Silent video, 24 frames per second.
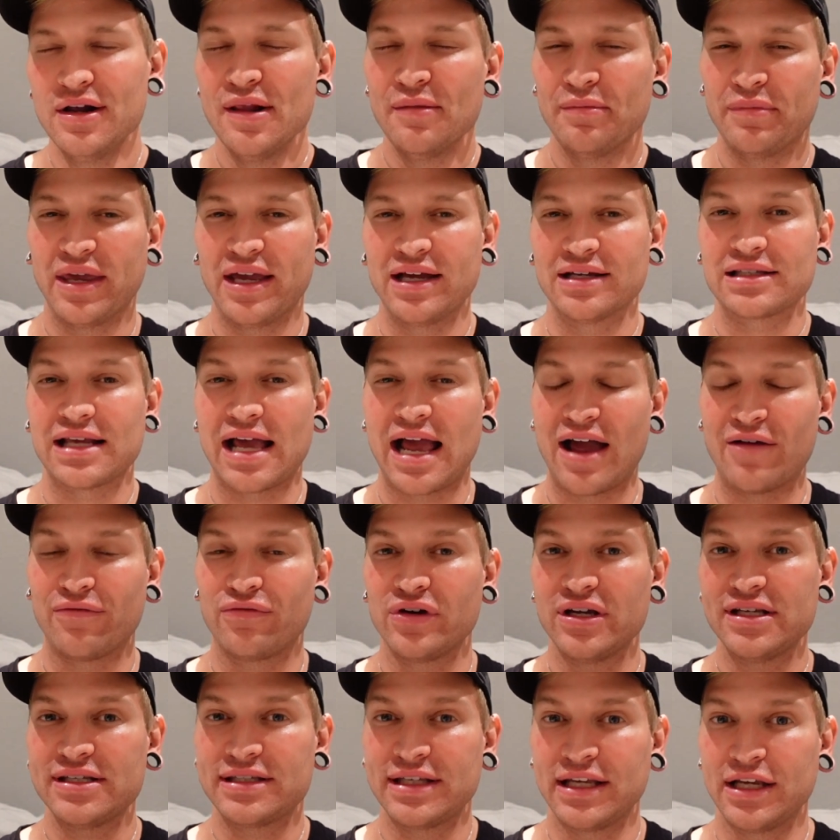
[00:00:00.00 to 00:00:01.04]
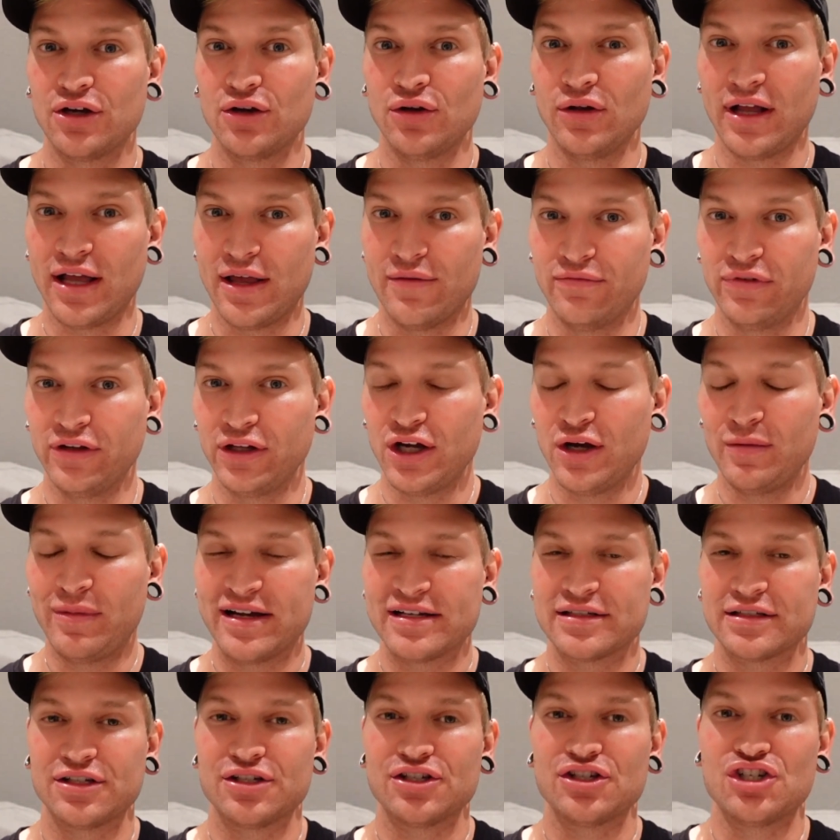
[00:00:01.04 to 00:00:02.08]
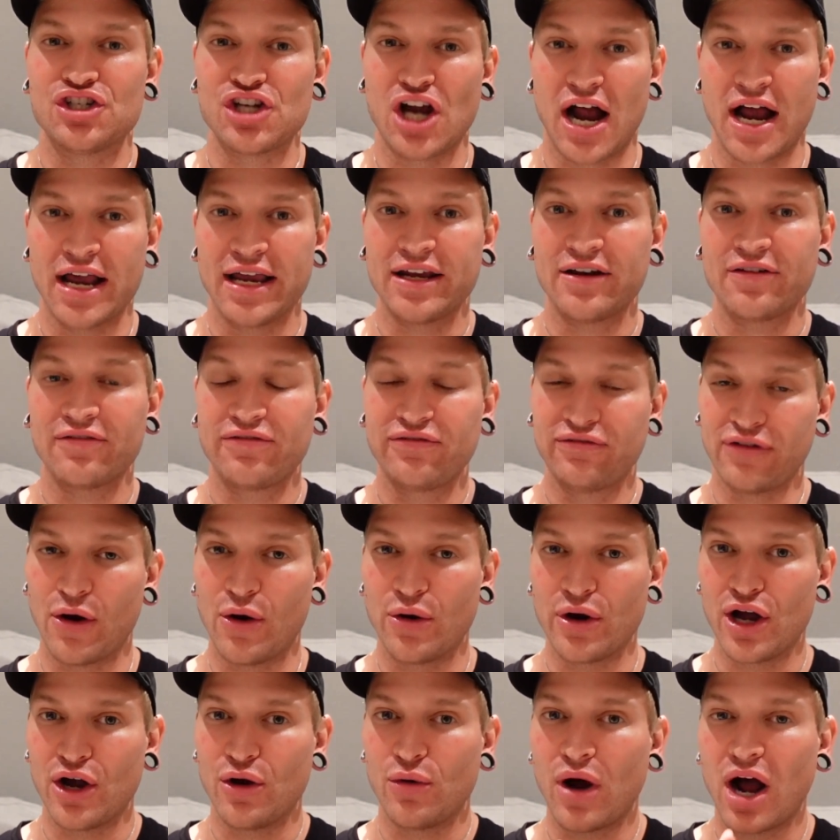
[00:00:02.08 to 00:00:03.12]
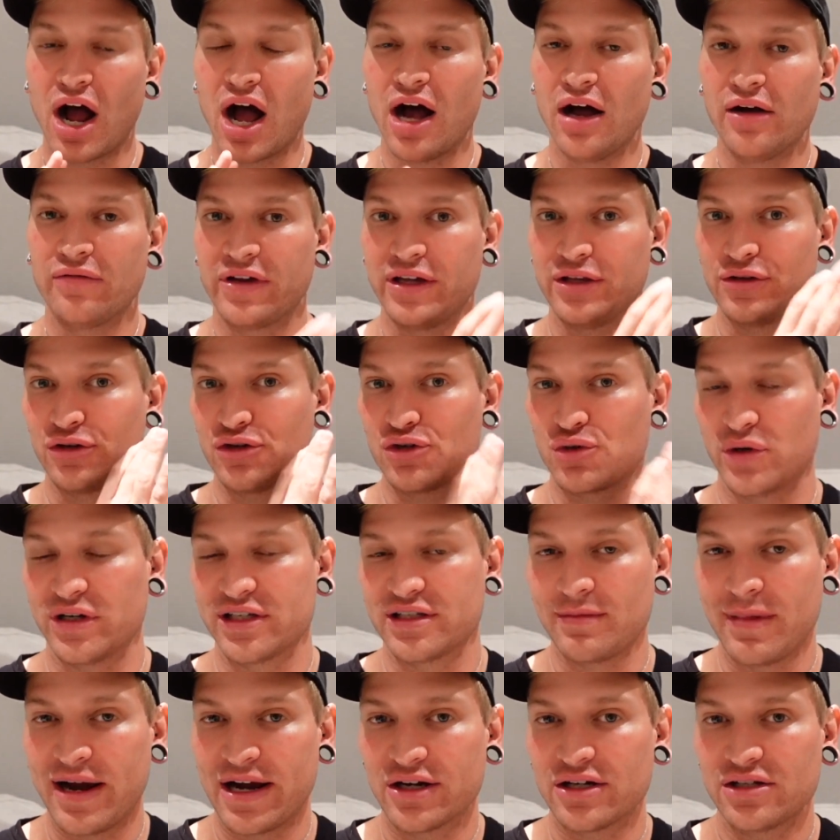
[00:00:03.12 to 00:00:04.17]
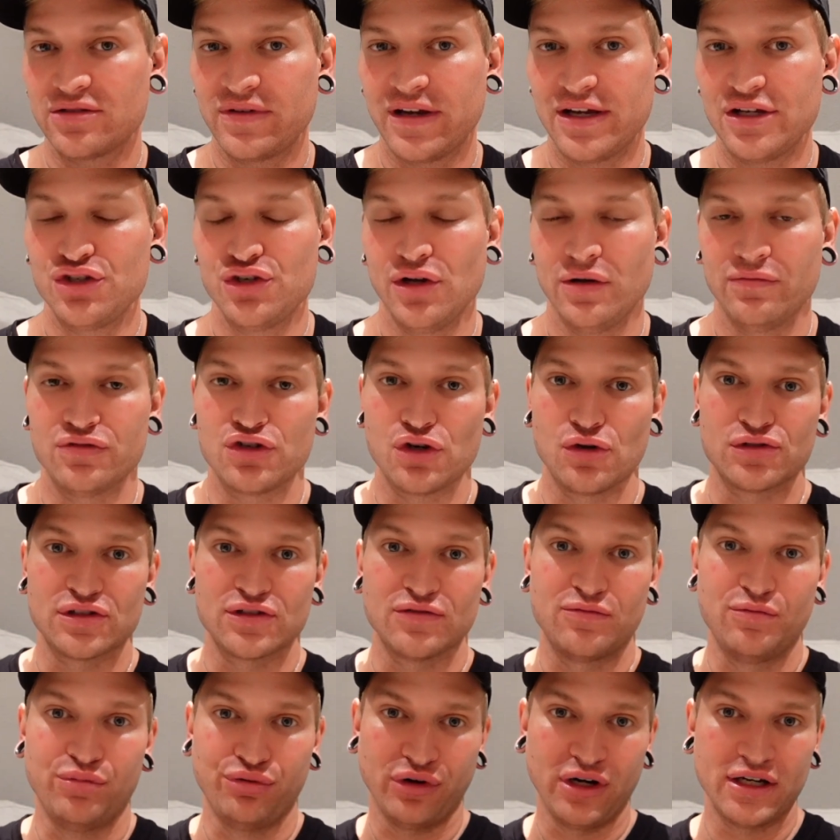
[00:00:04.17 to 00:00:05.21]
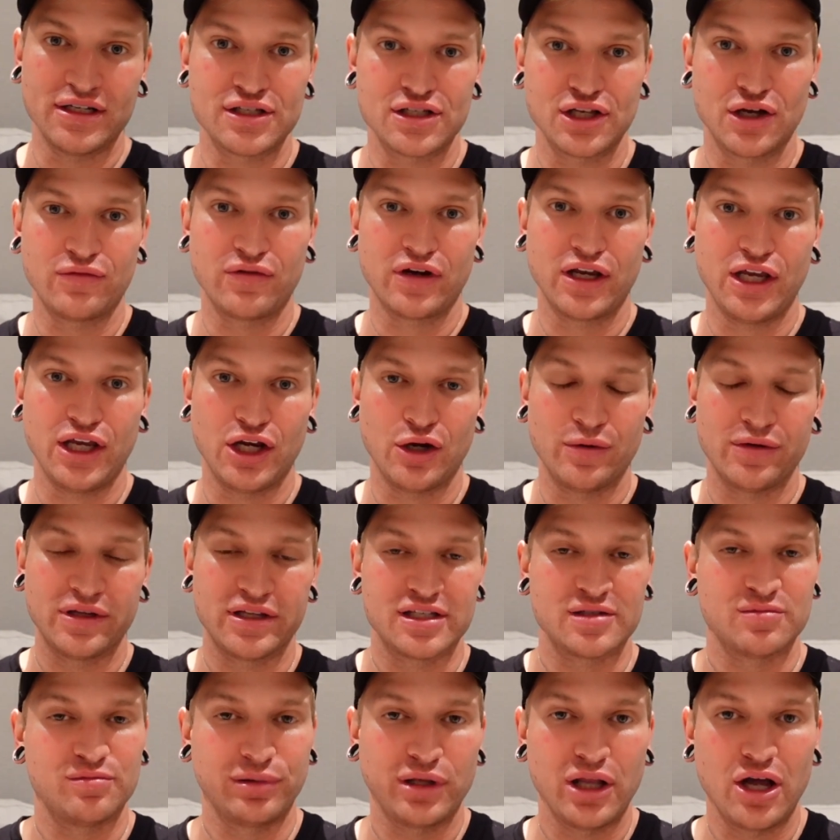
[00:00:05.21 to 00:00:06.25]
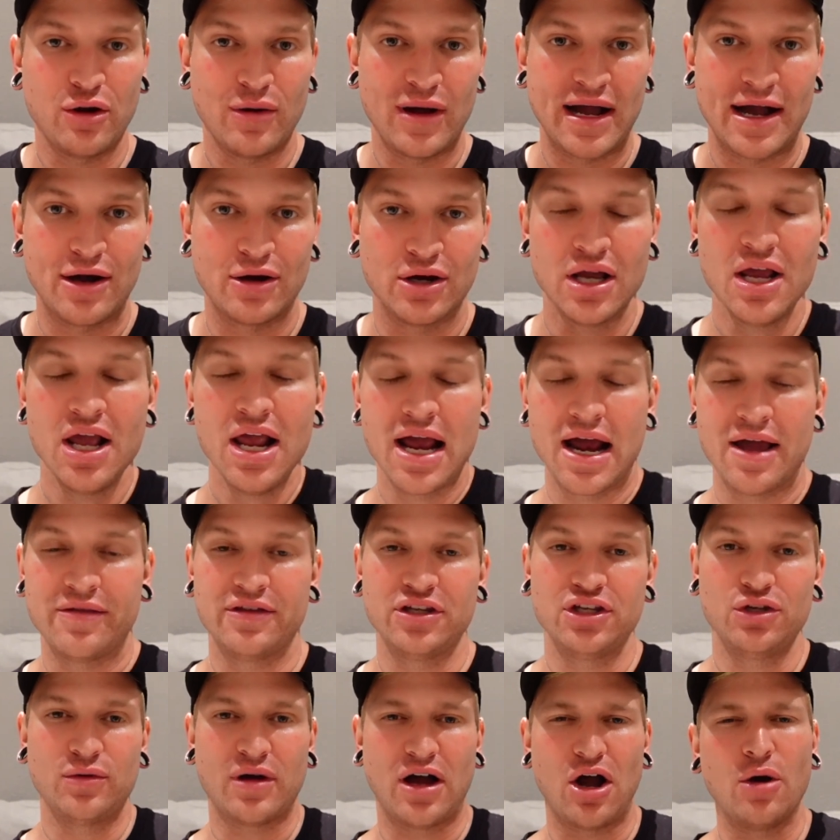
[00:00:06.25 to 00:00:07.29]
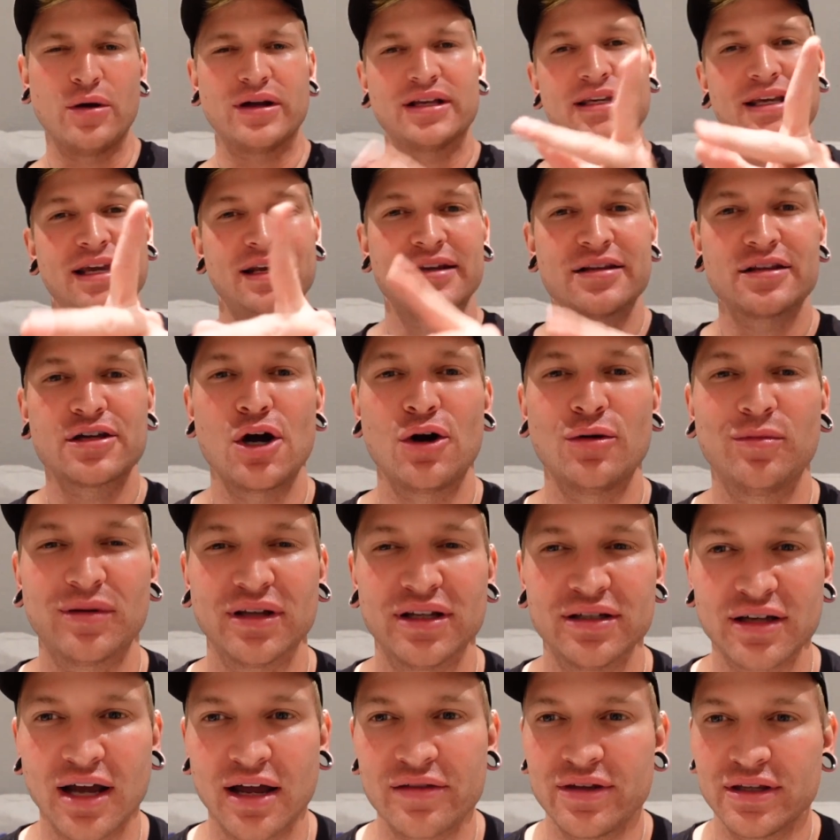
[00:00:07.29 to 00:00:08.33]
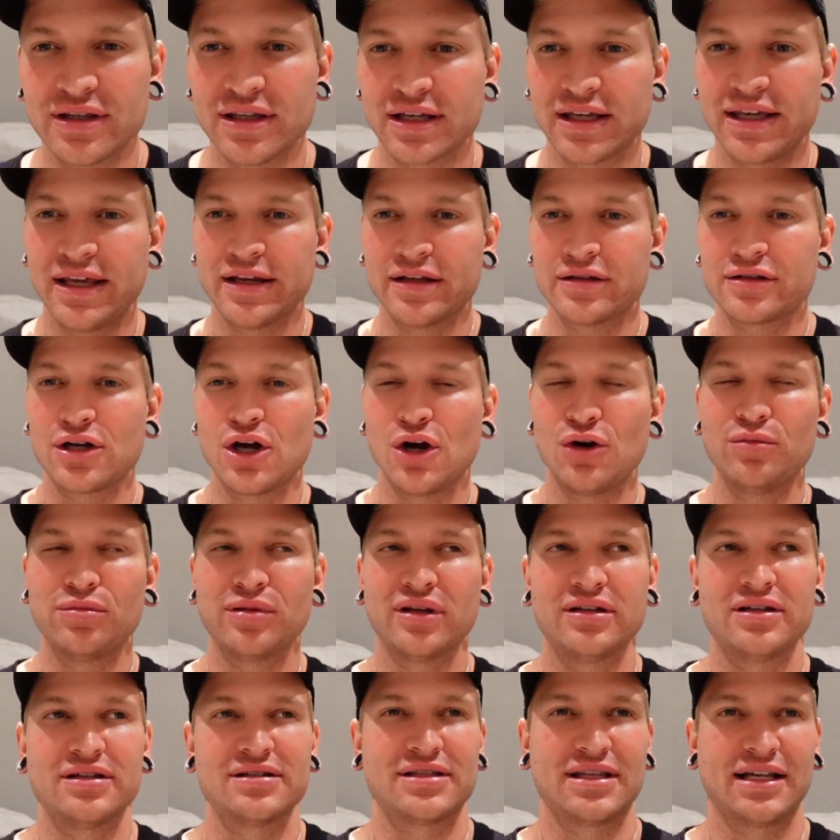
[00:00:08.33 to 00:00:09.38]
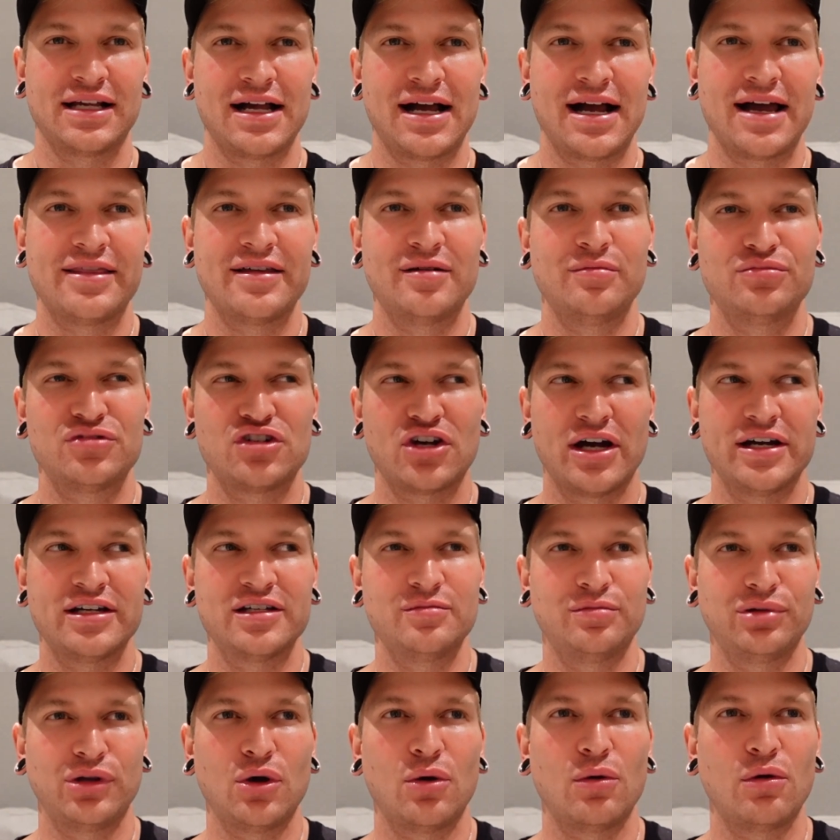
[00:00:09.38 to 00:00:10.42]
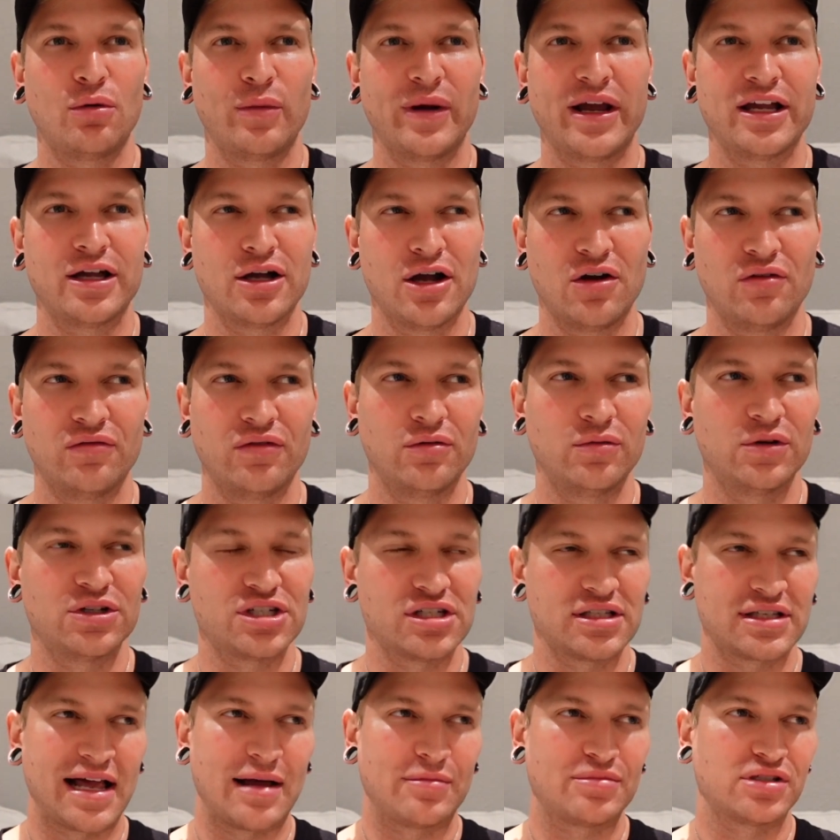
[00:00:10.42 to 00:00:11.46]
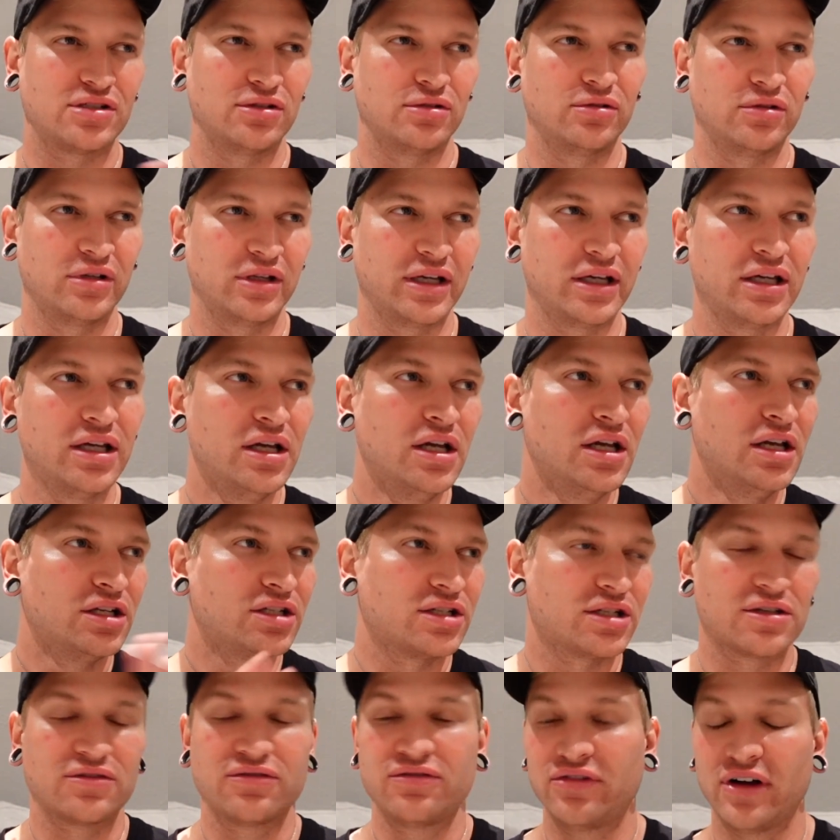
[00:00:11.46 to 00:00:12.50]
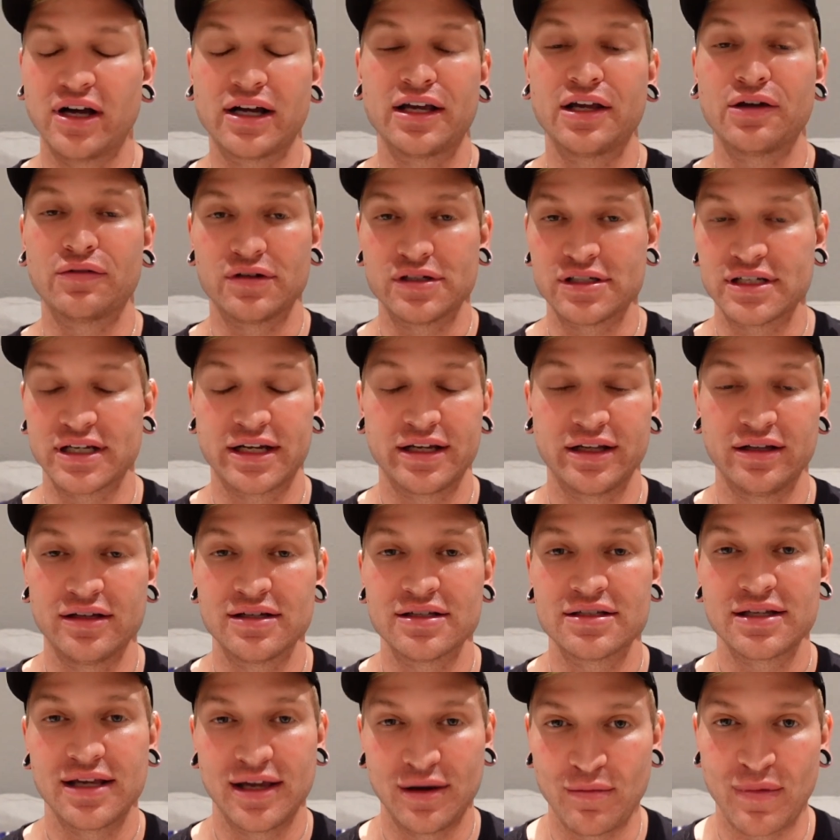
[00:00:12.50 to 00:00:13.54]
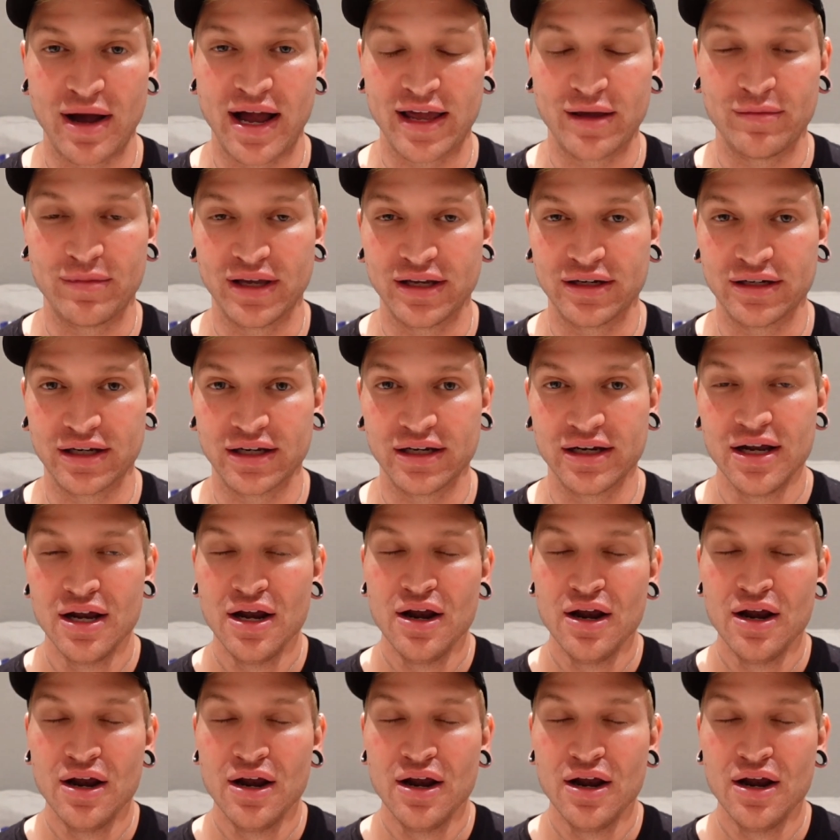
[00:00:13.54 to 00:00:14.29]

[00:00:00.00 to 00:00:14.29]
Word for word: Because every single envelope has a giant photo of either Joyce Meyer's face, you have Joseph Prince over here with his blowout, and then you, oh, Kenneth Copeland. I think that Kenneth Copeland is the guy that tried to blow away COVID, which is absolutely just ridiculous in my opinion.